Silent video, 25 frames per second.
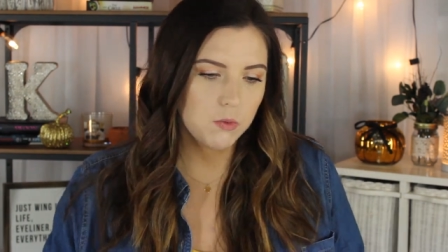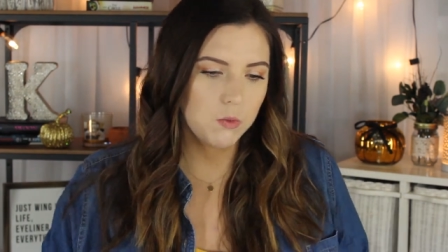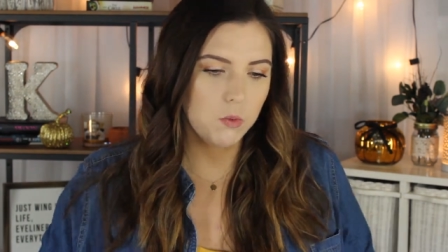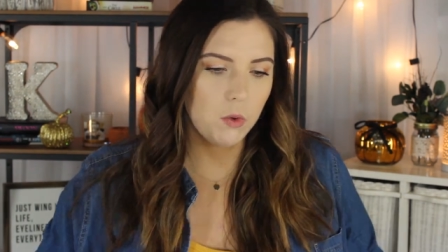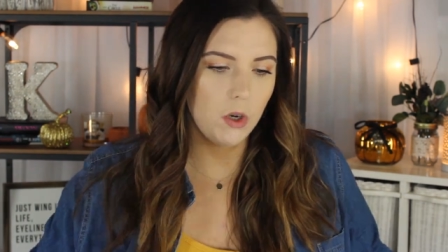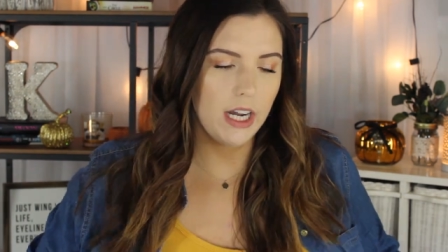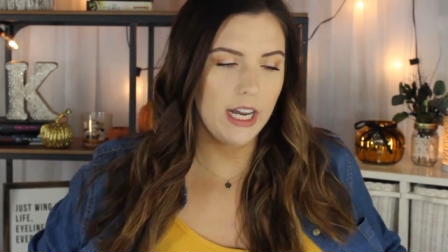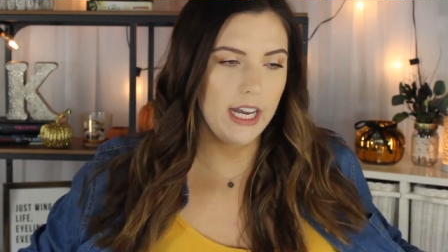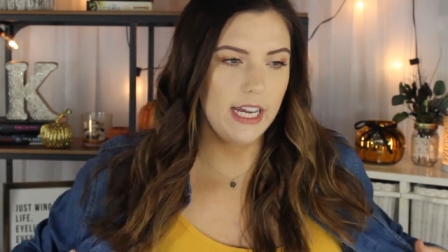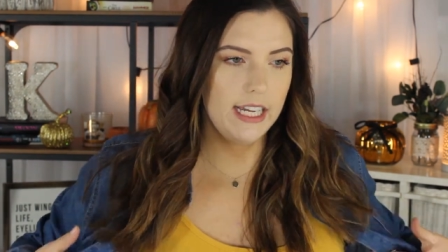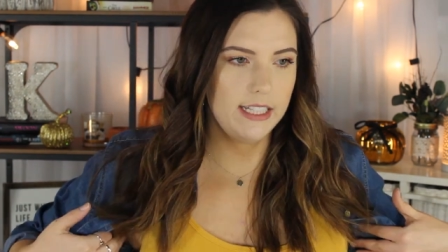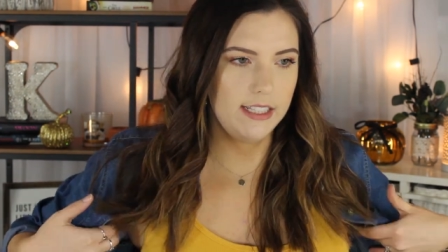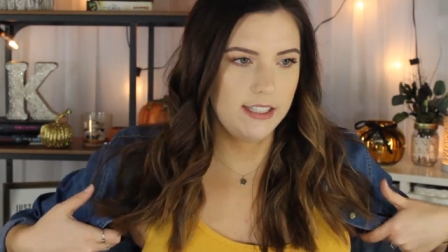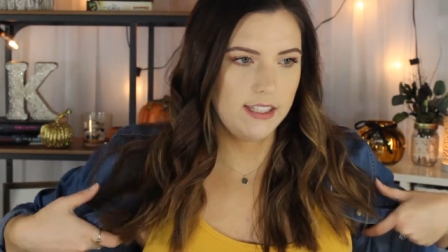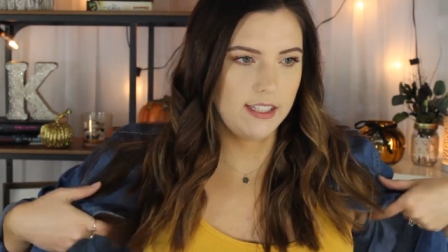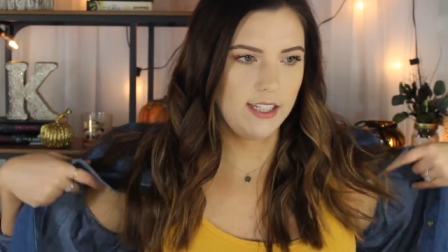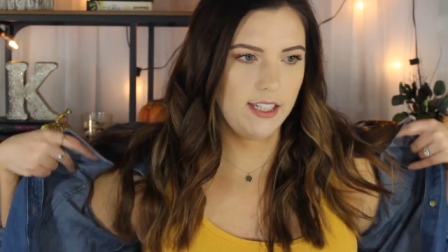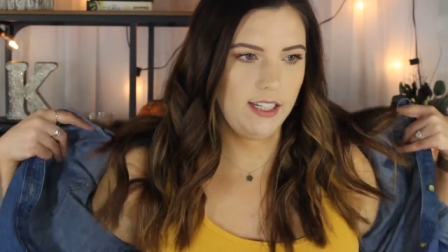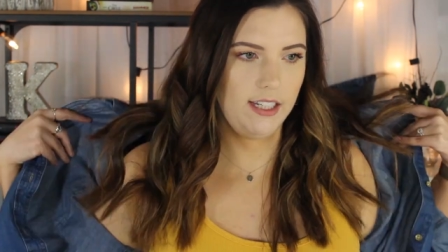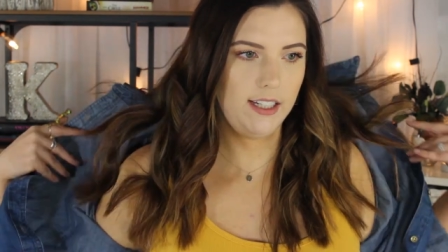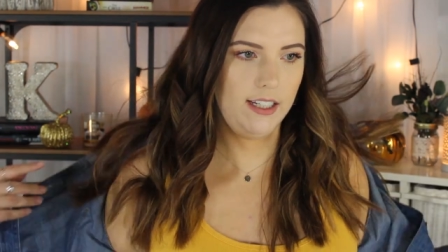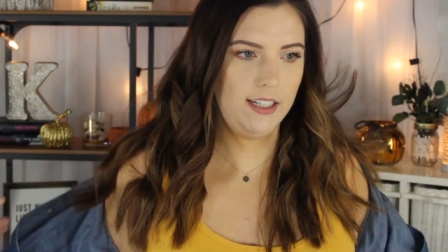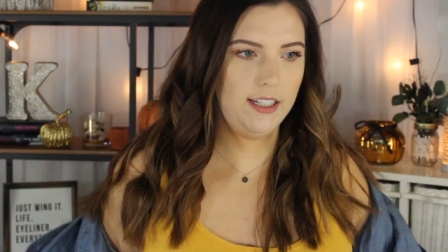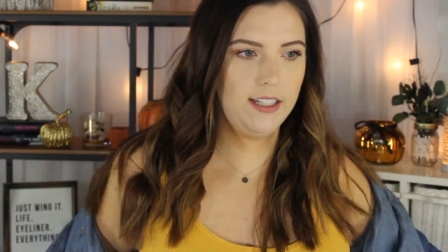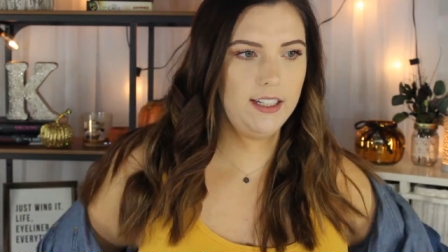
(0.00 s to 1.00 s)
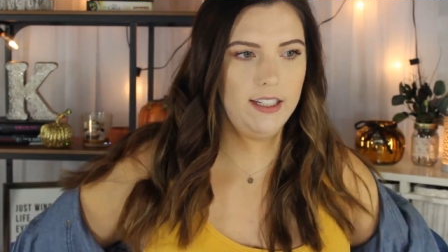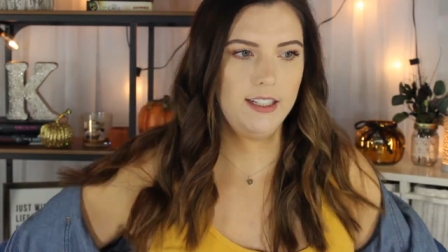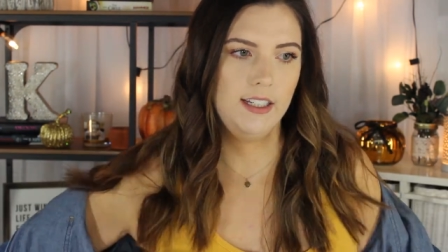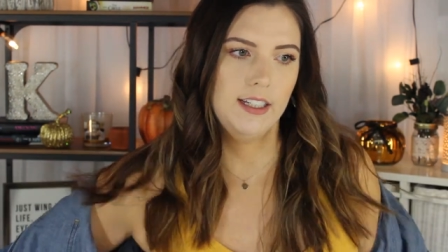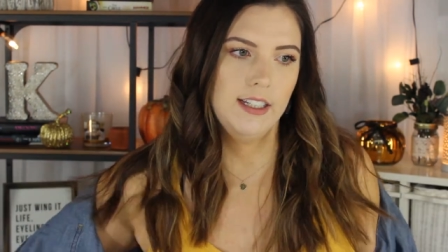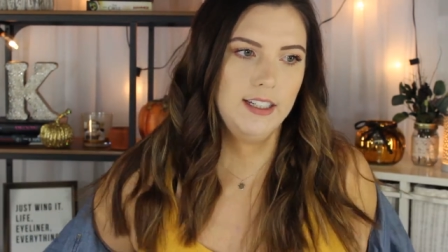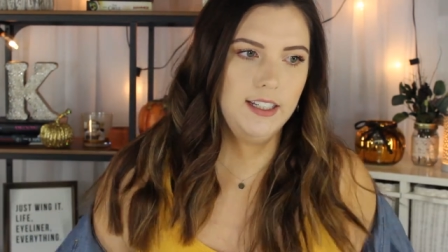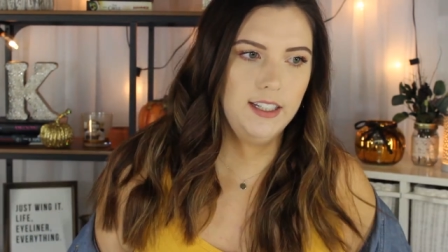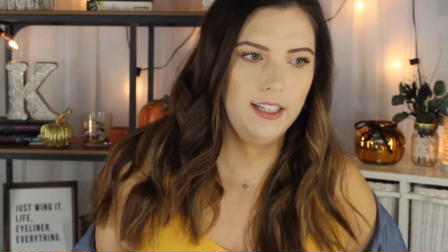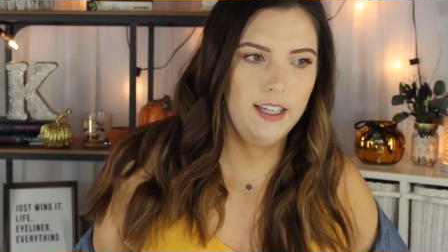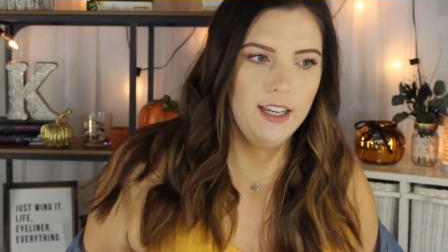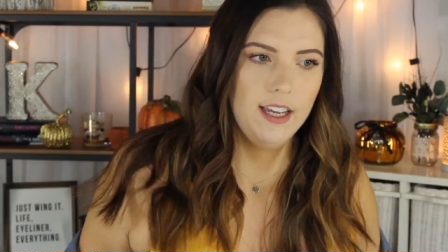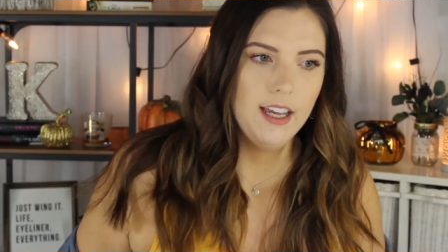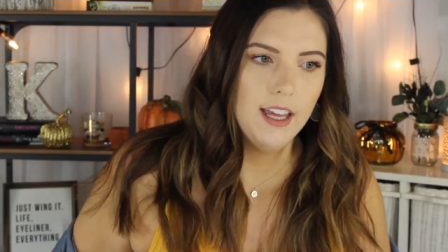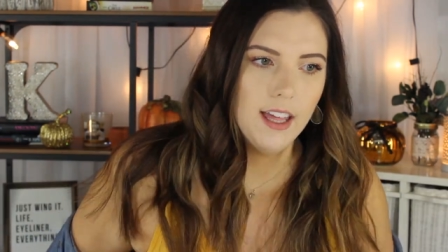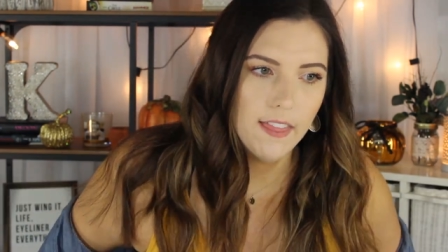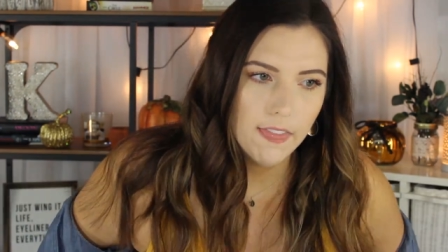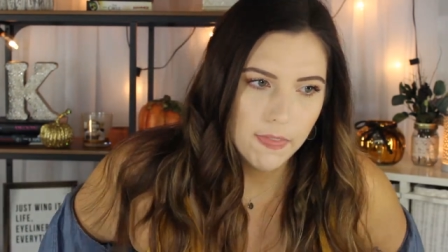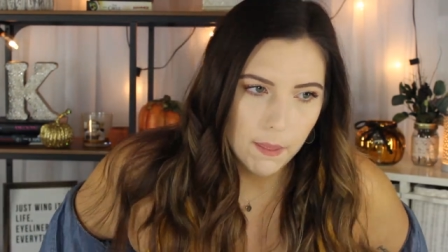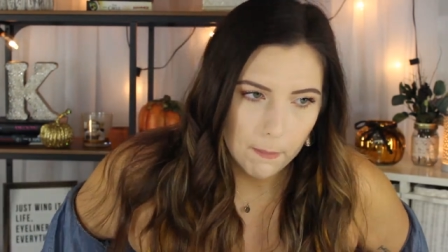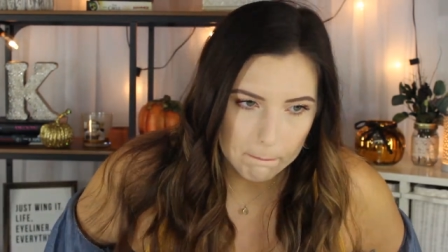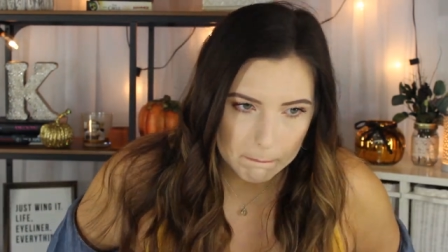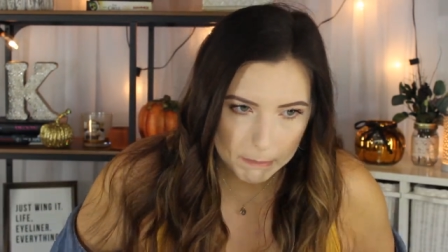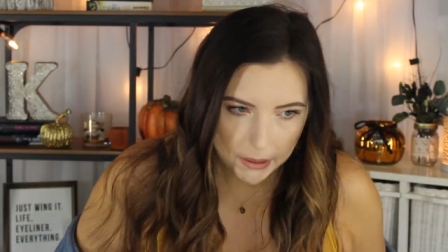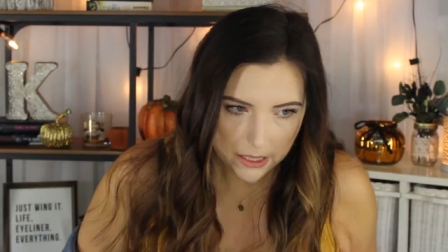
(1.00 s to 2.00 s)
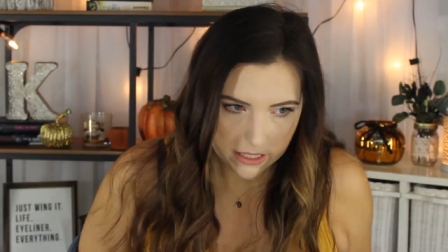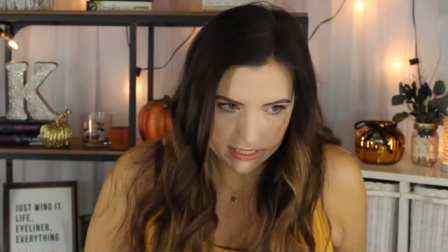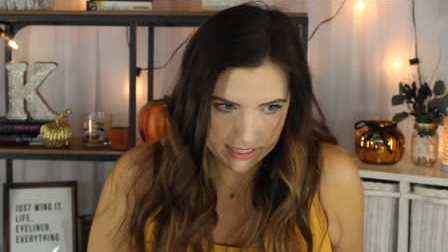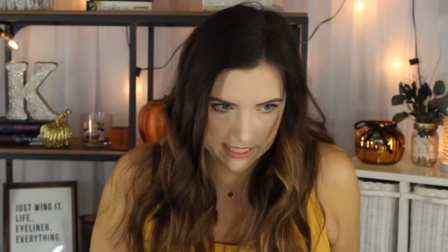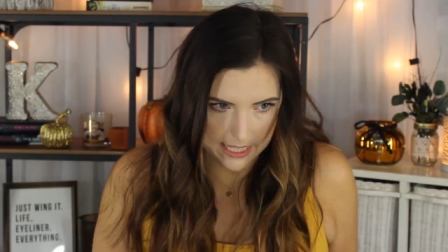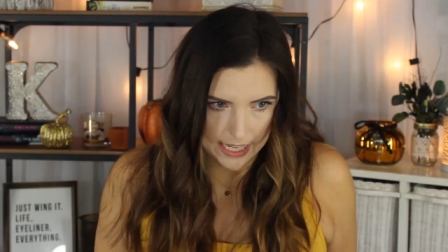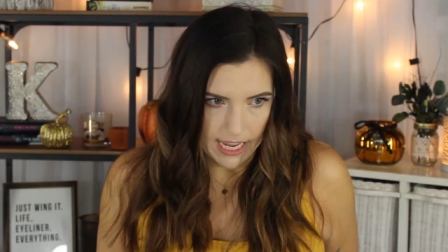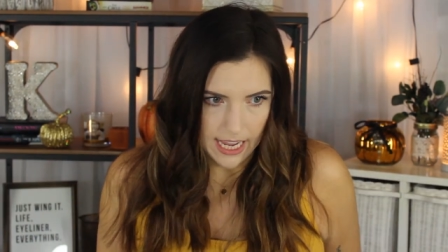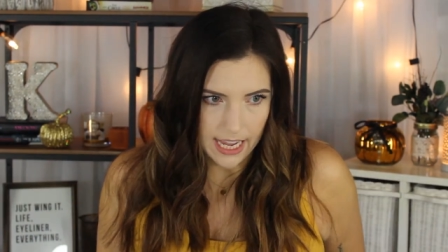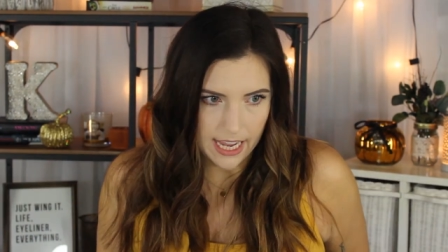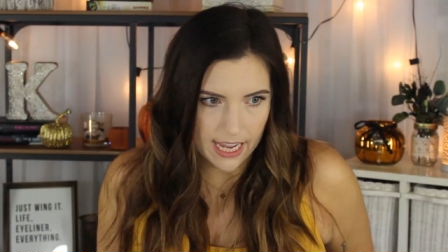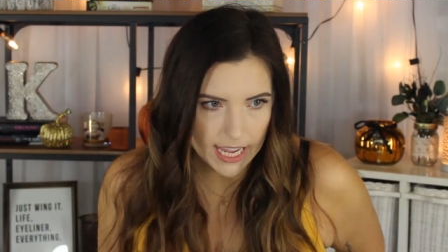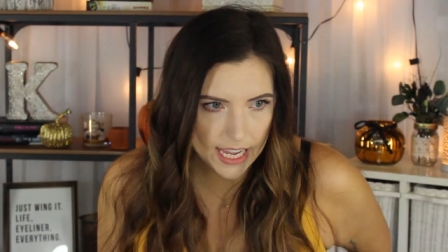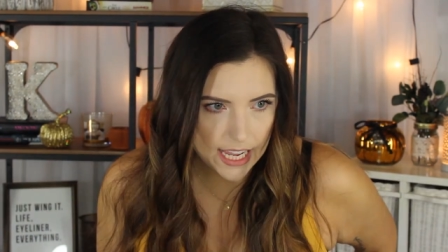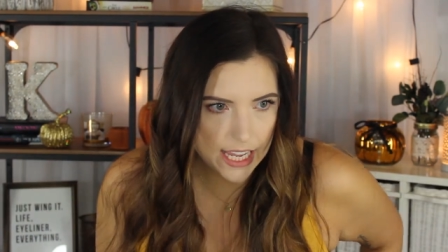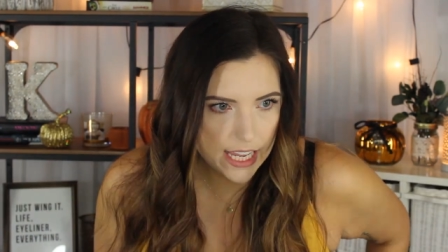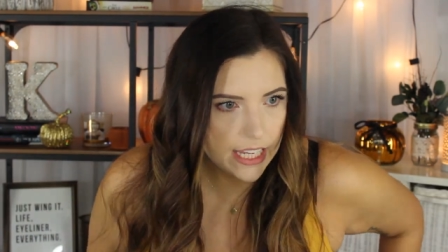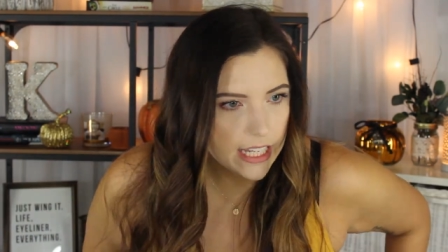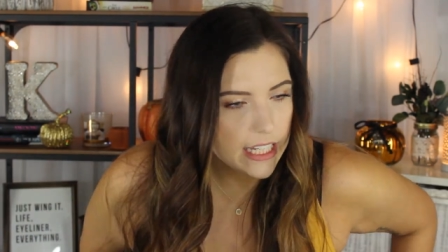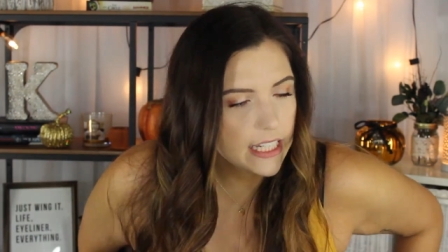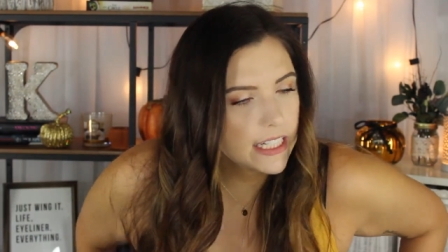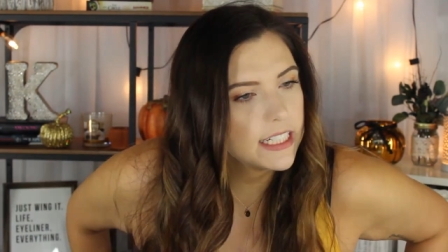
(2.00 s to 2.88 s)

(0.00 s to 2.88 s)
what the body